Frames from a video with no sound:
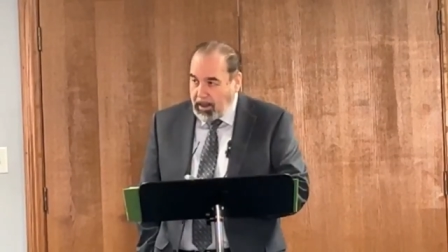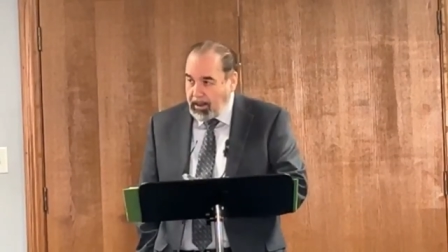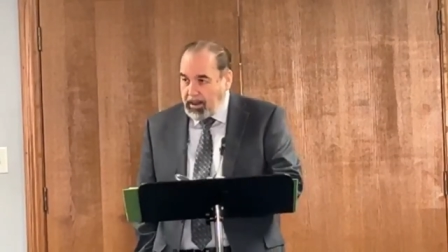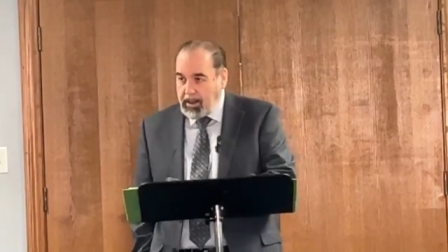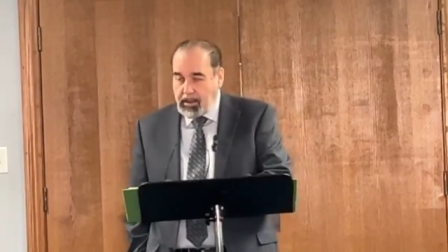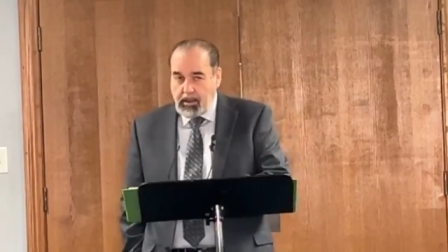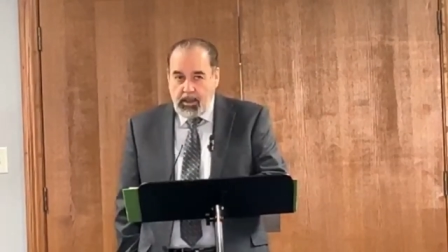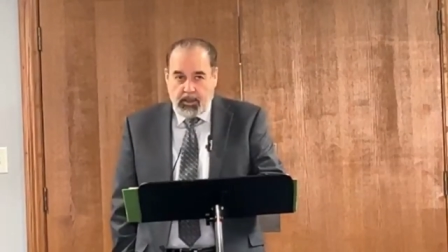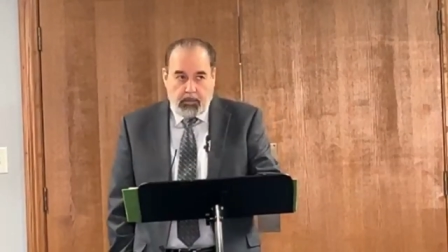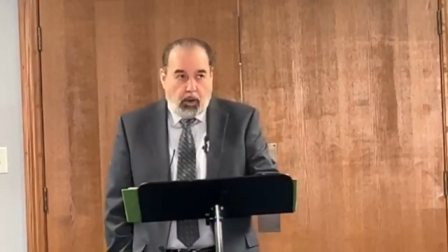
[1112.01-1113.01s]
uh,
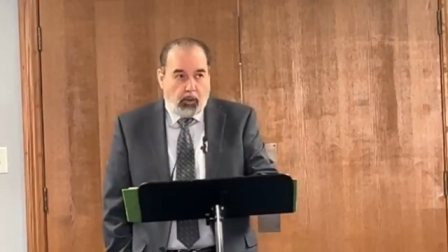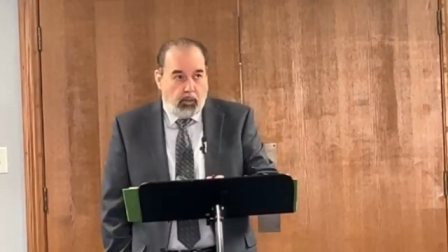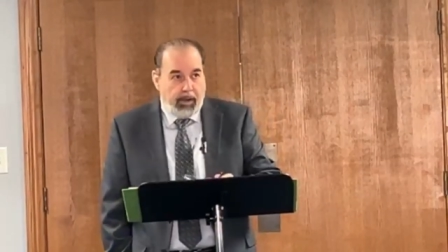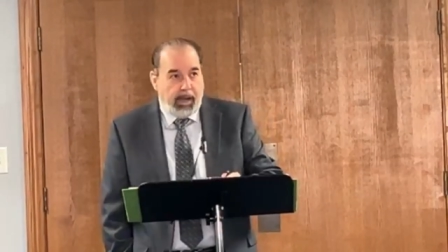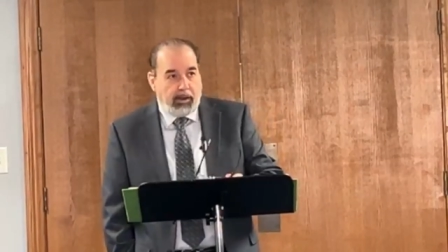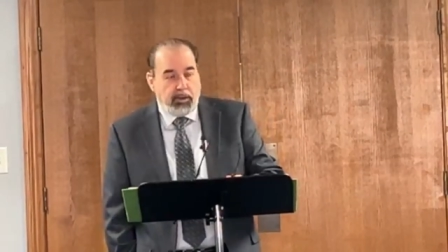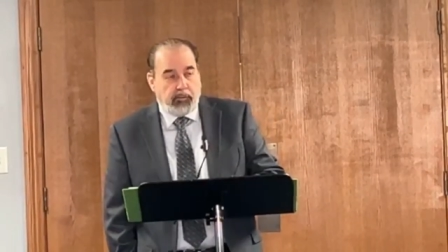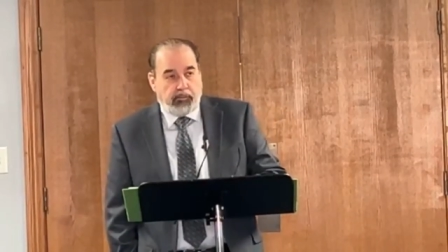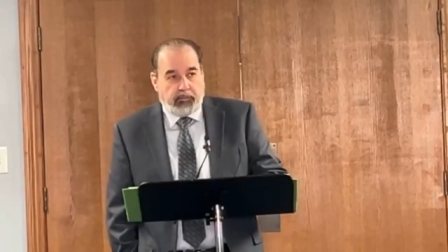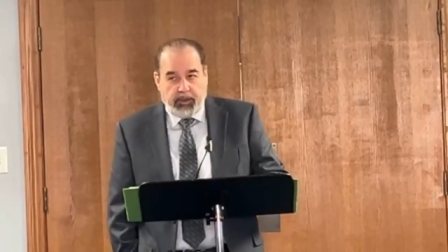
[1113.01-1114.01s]
small
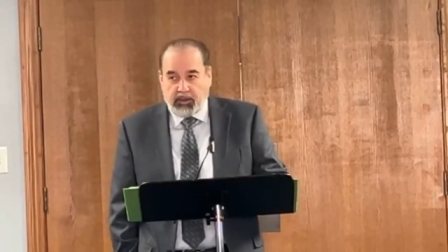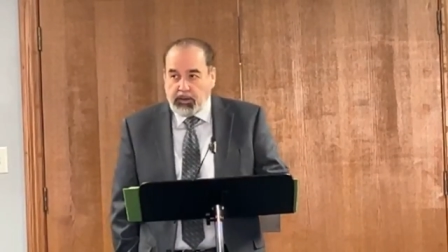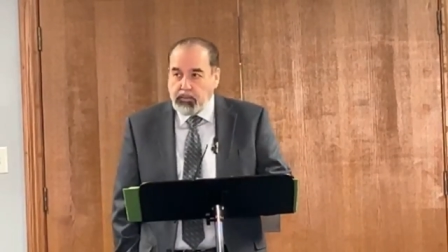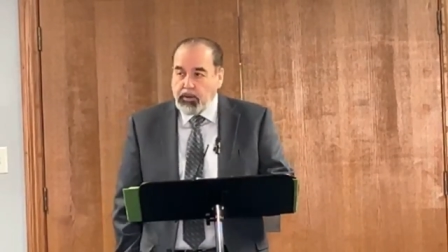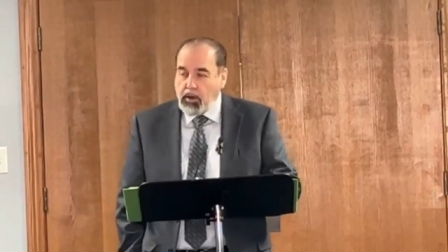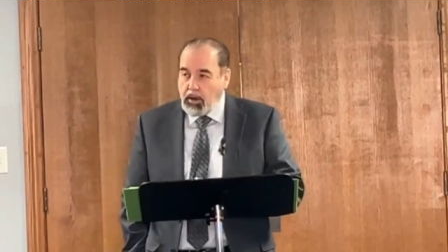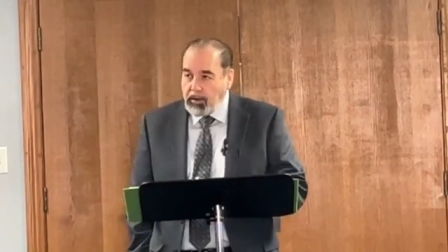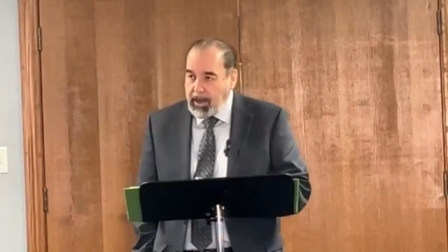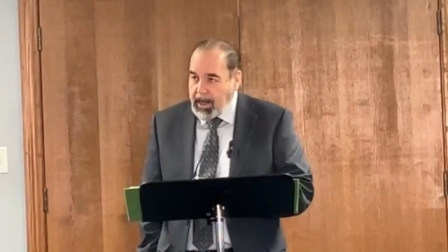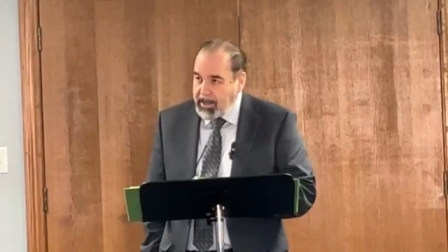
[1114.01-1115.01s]
warehouse filled with
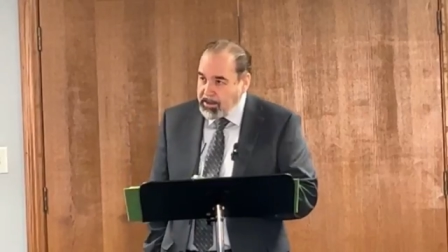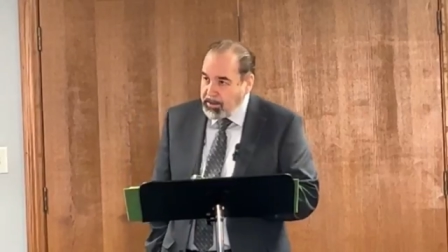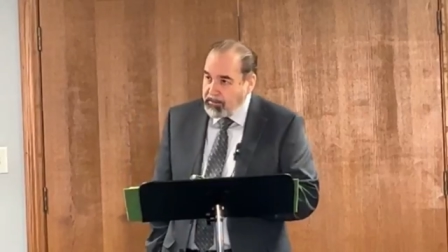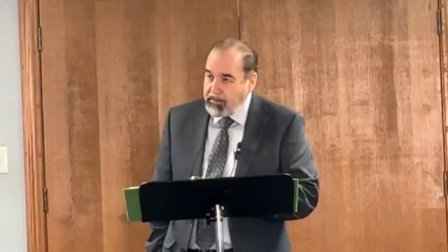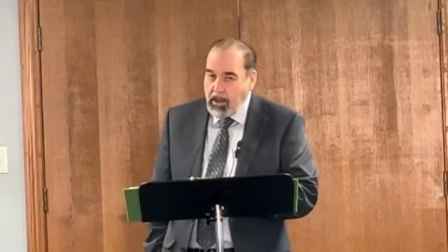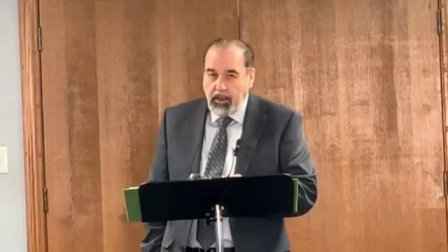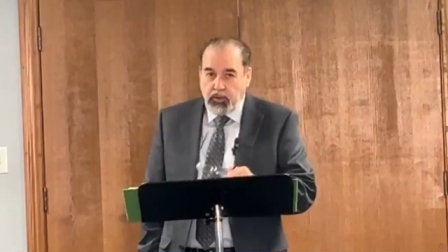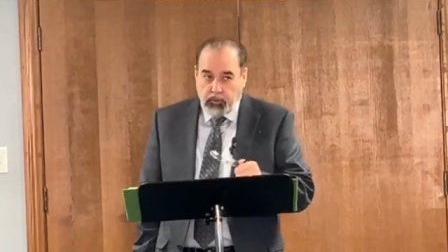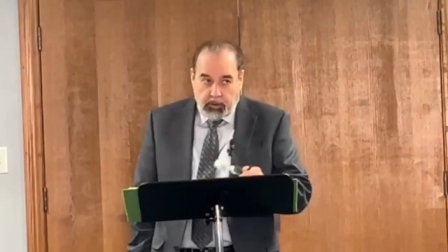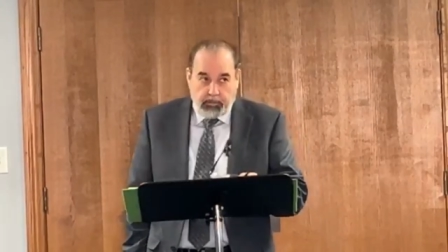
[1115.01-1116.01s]
all kinds of
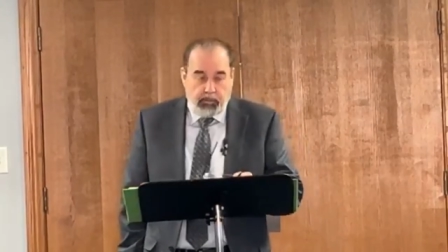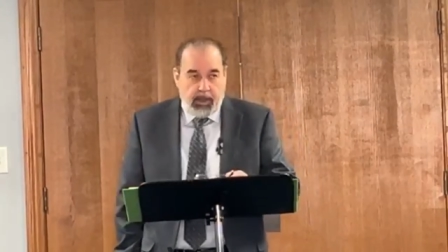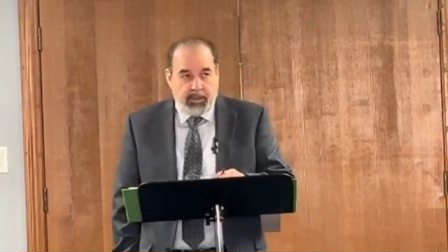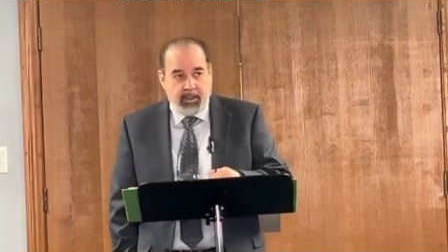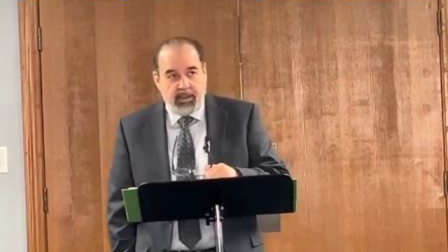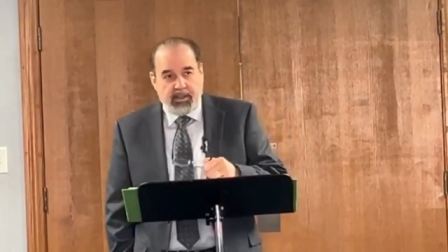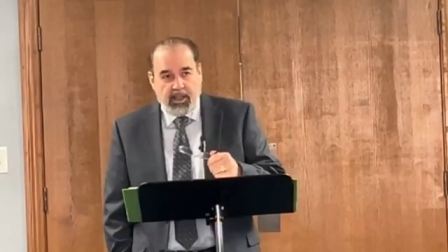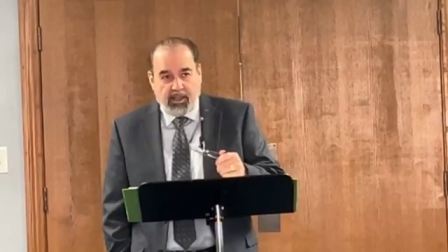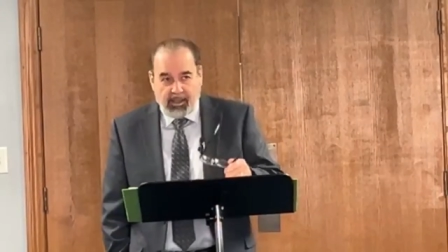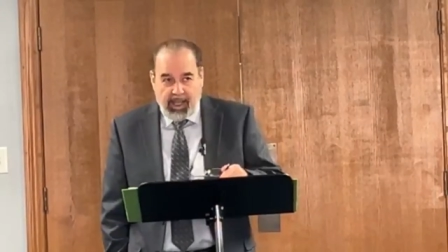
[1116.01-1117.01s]
drill
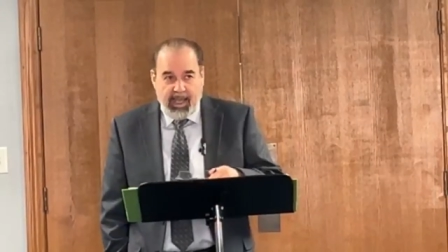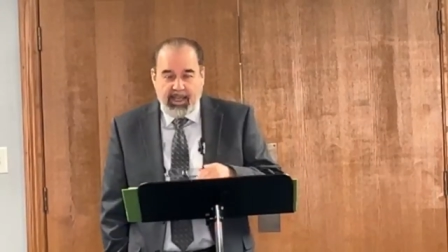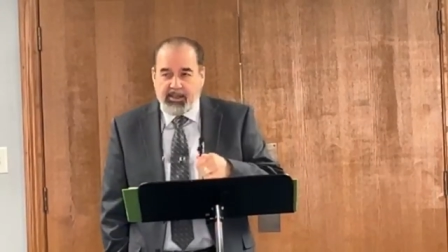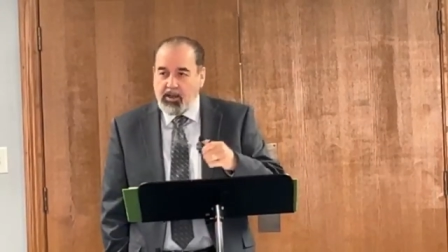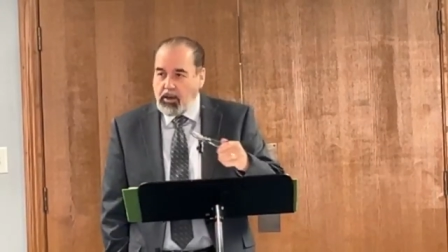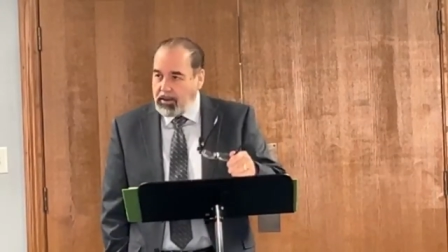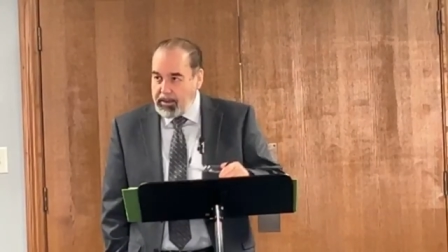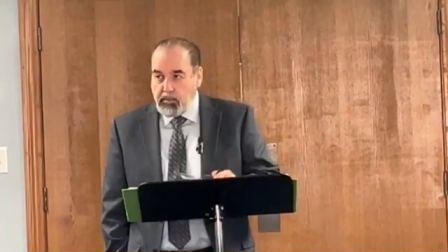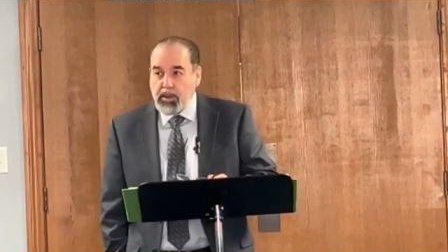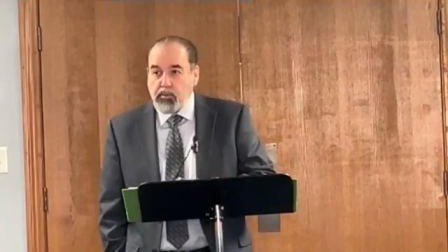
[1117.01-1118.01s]
presses and lays and uh,
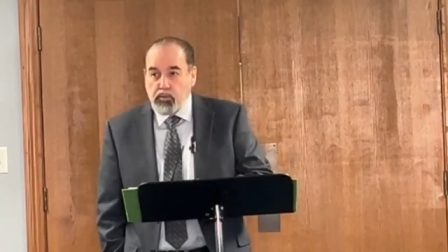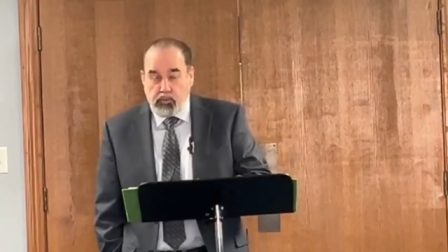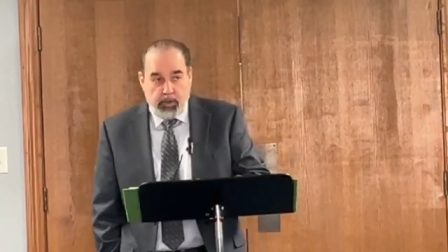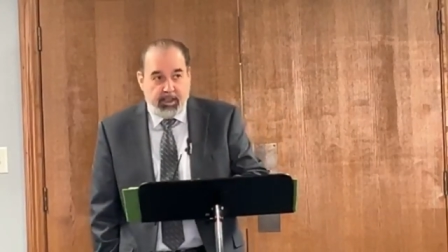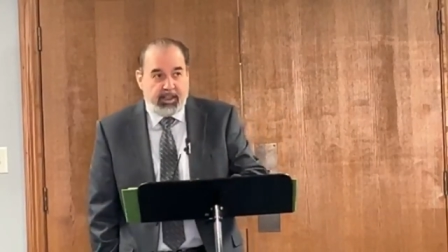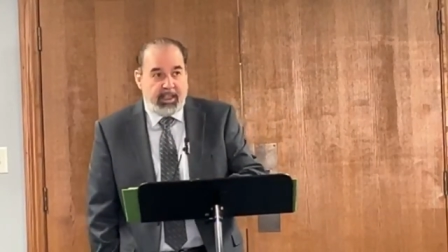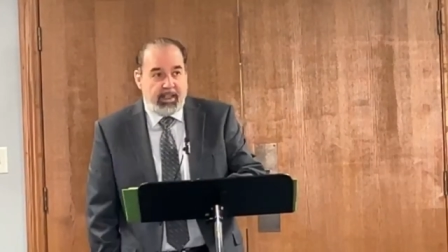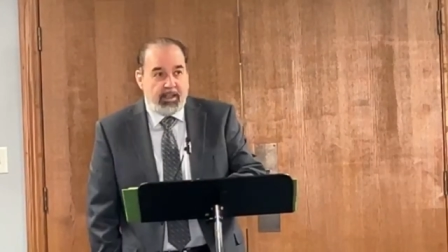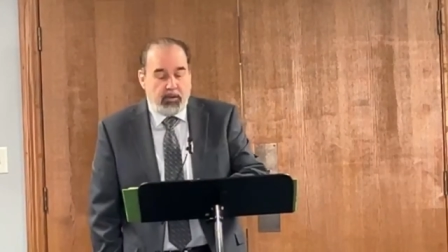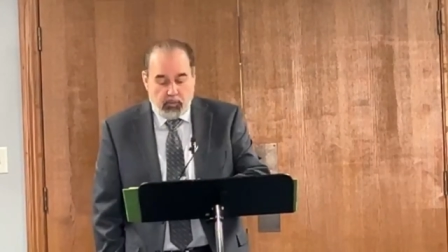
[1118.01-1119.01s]
it was
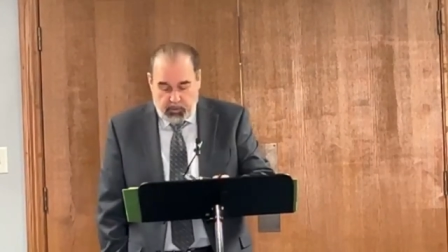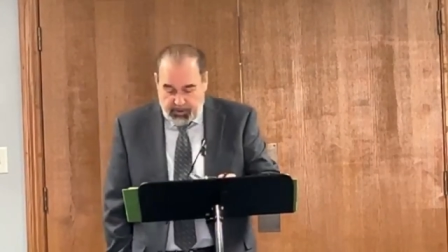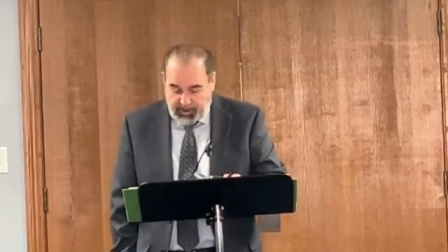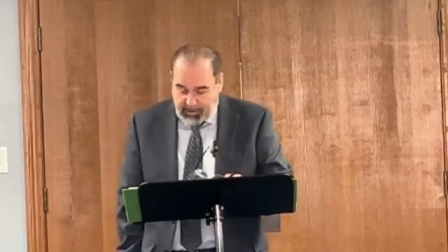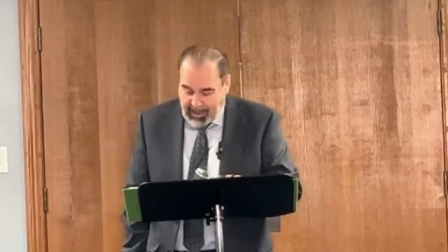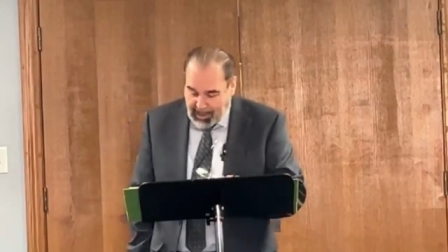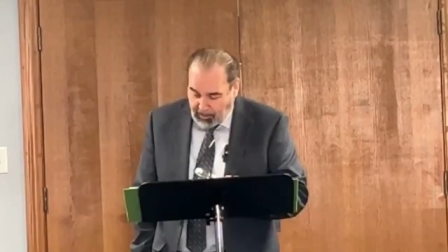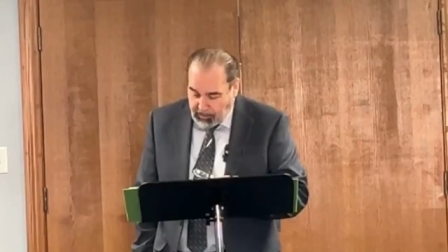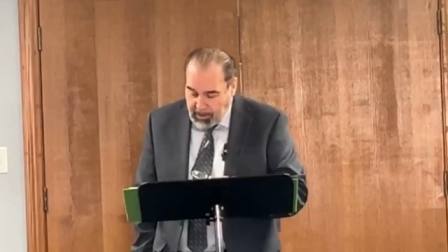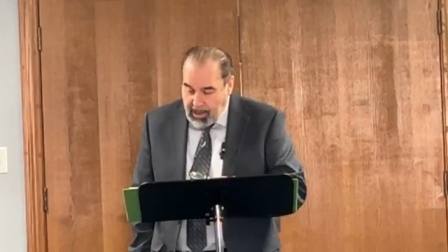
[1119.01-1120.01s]
really, really
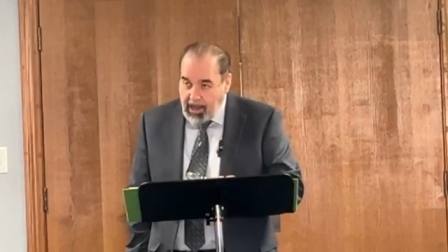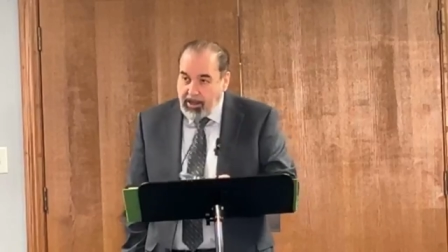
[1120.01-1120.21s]
loud.